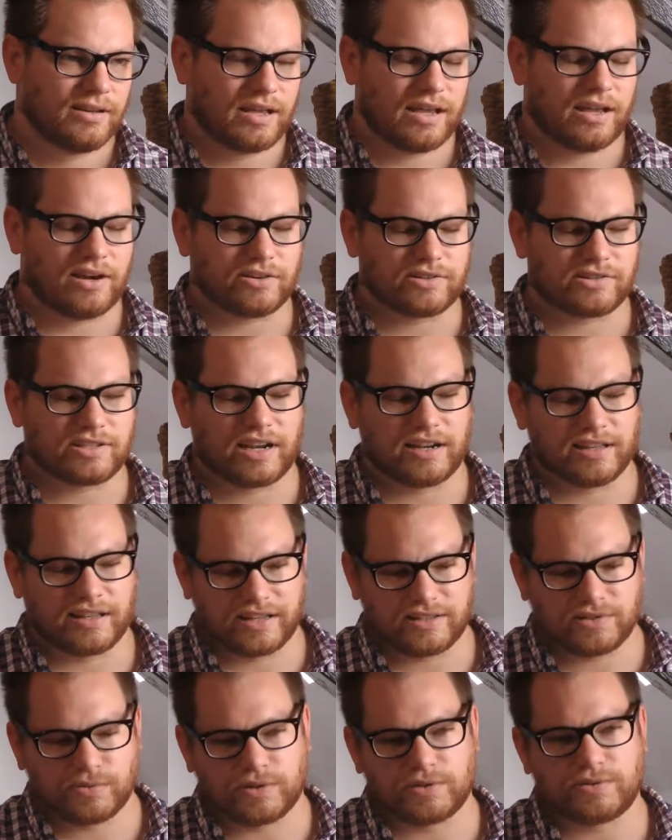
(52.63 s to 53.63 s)
And our
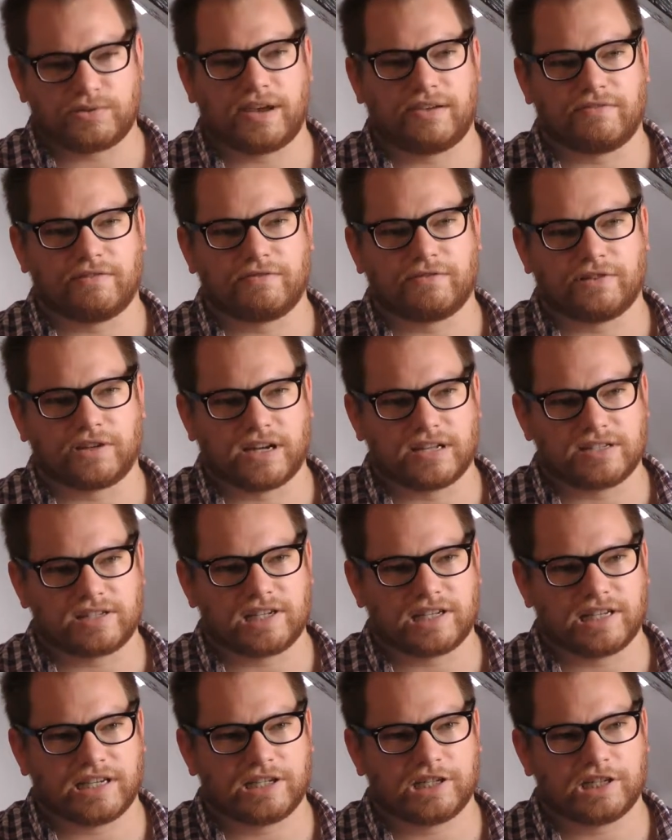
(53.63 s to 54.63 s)
satellites, once we have a full
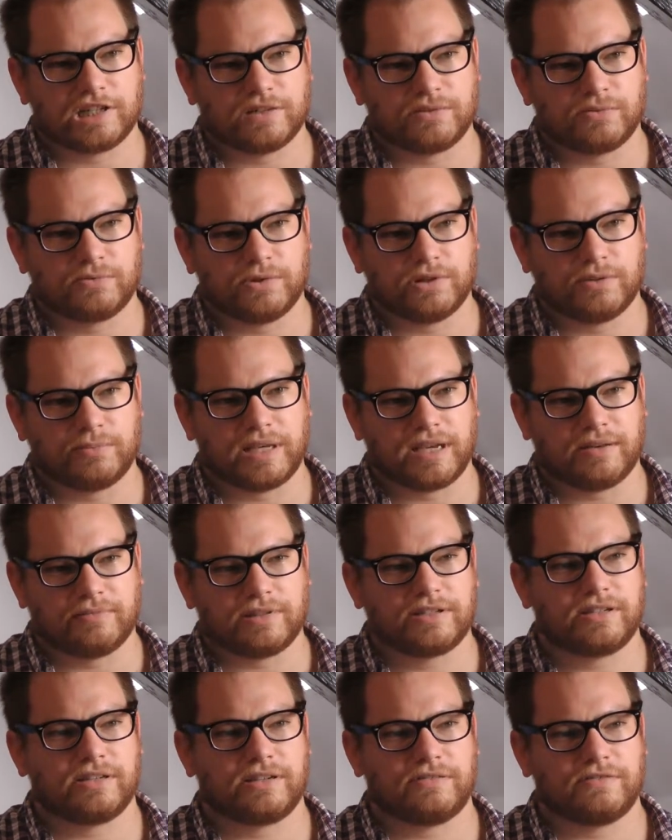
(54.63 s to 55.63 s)
constellation, will be
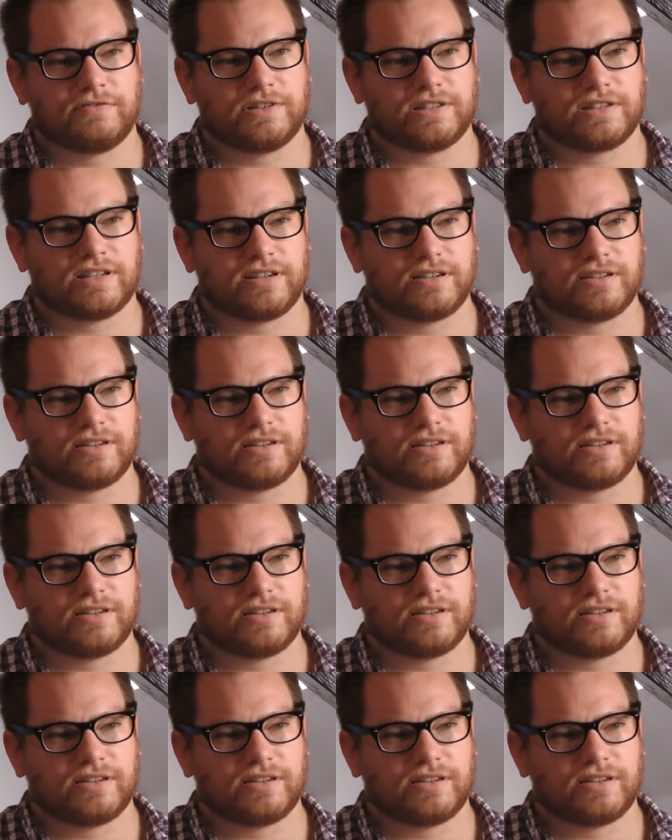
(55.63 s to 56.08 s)
able to visit